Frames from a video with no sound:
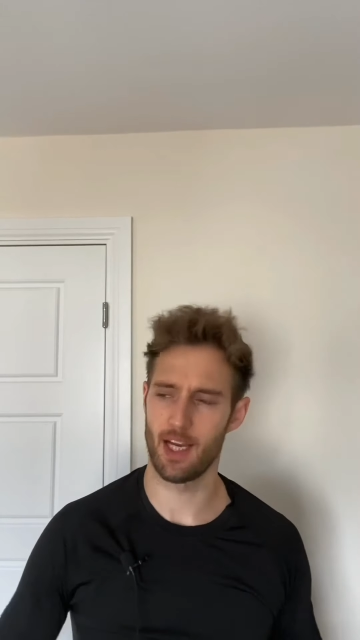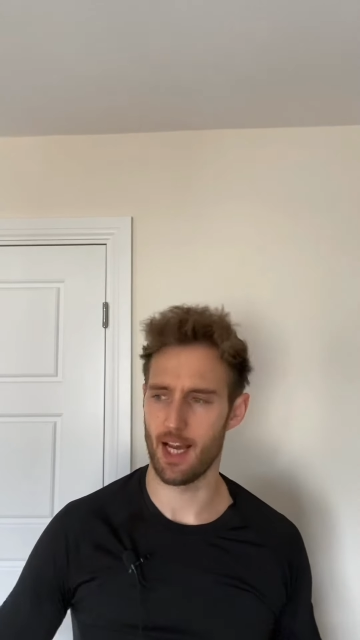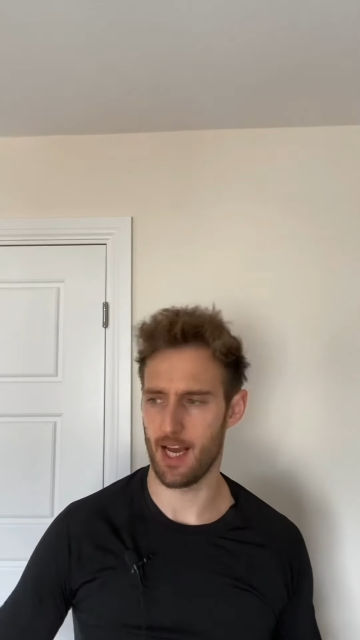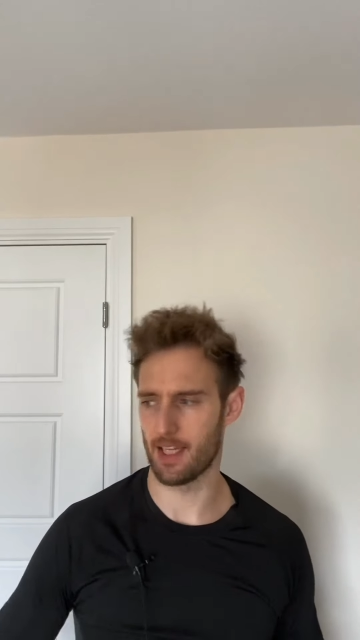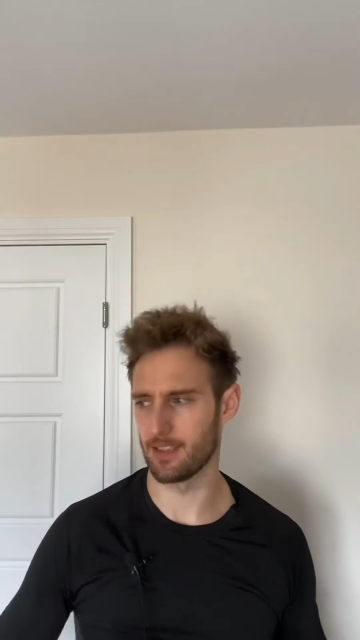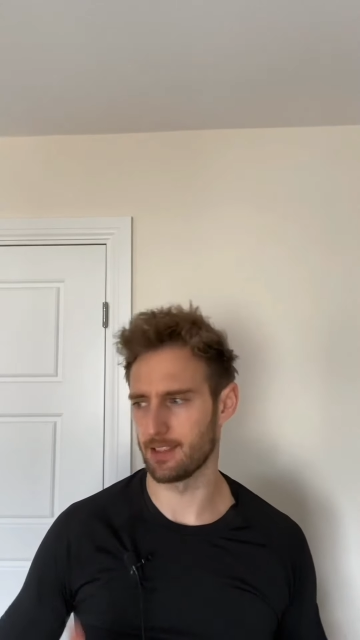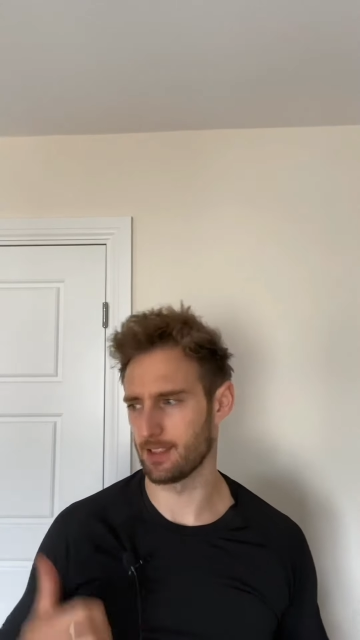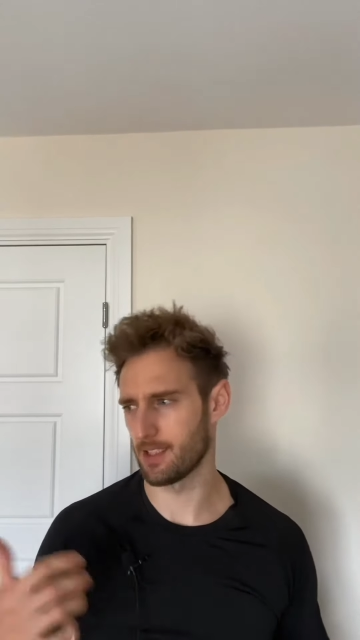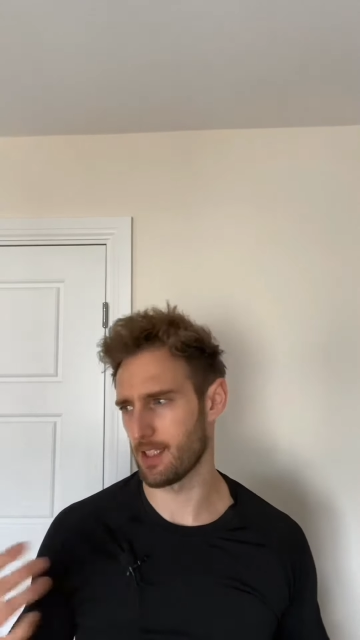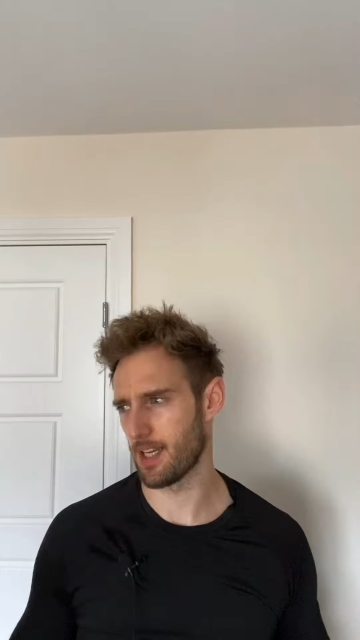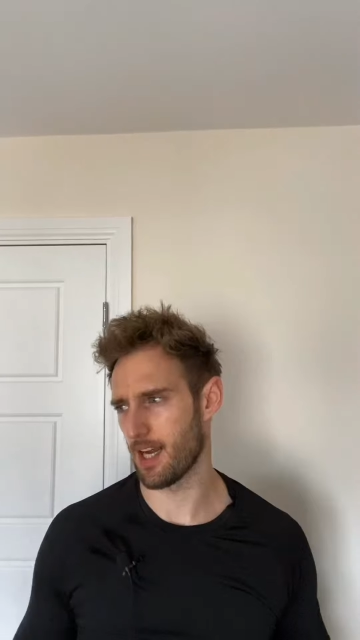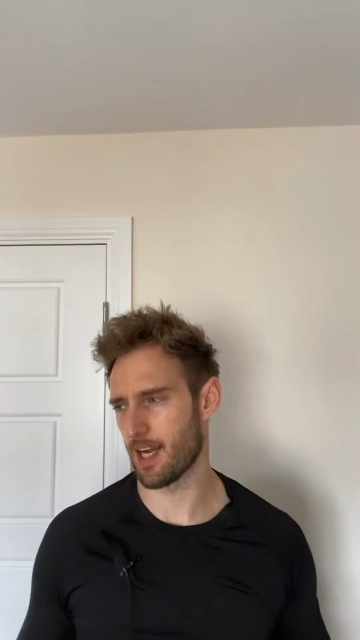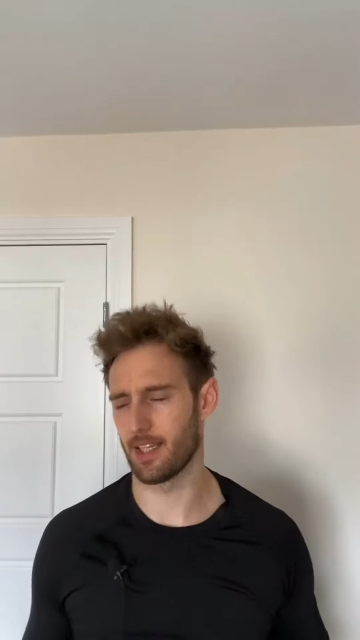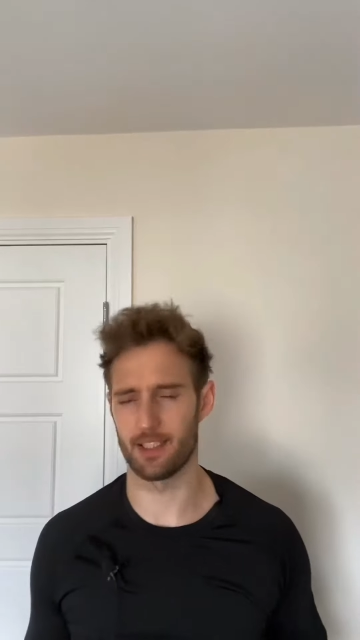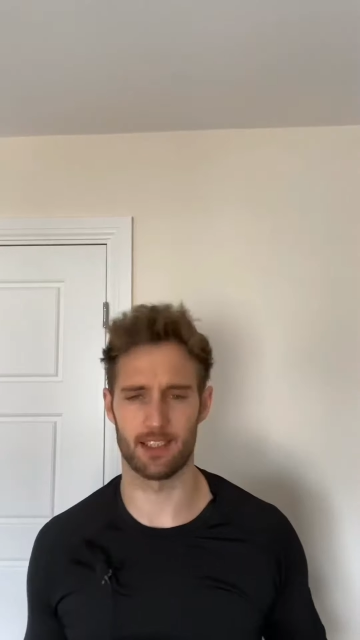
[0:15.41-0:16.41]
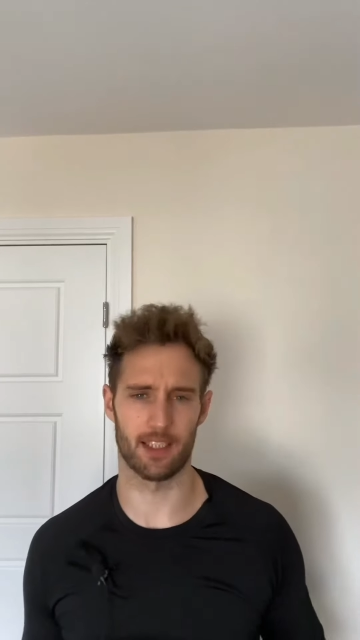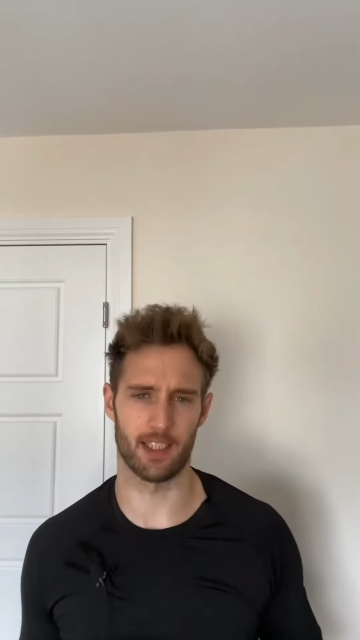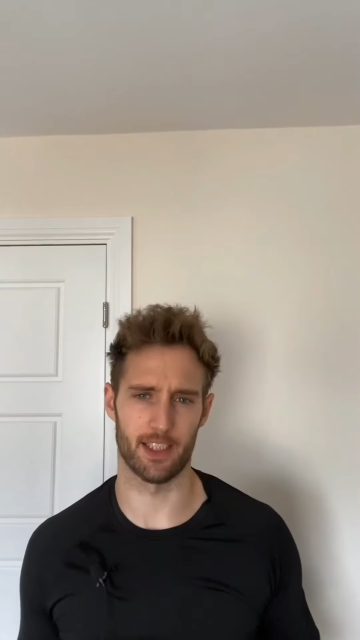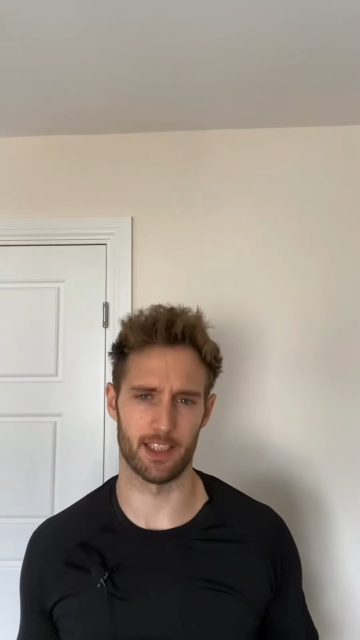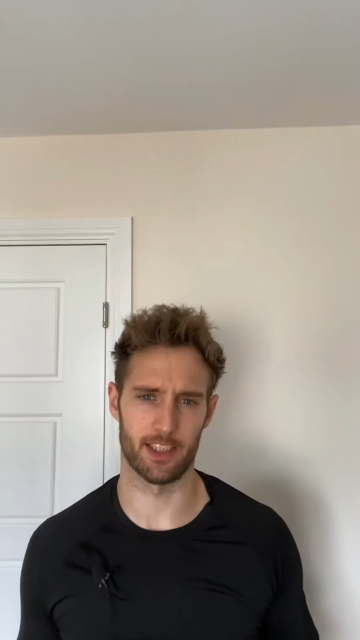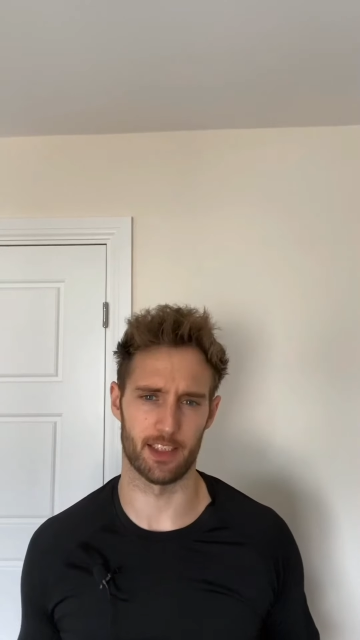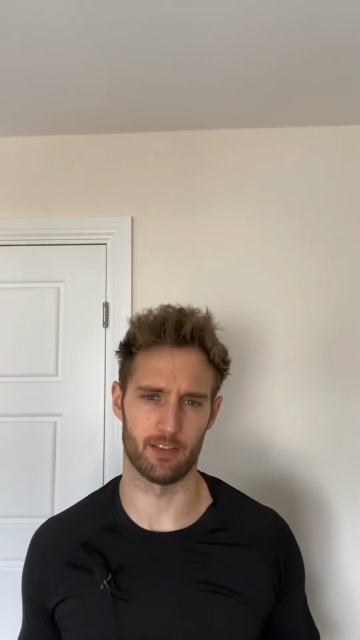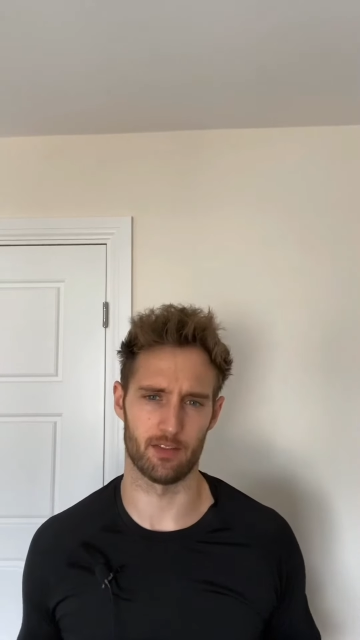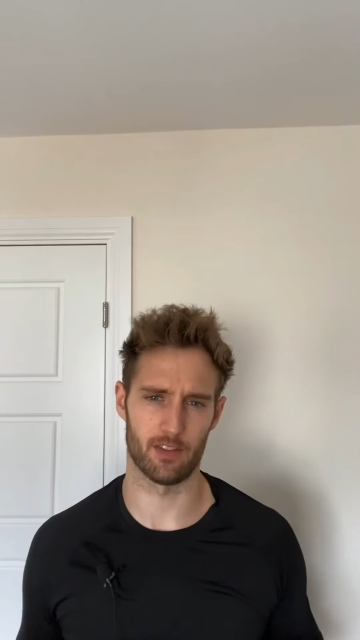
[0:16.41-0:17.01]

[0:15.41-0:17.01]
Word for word: and isolation?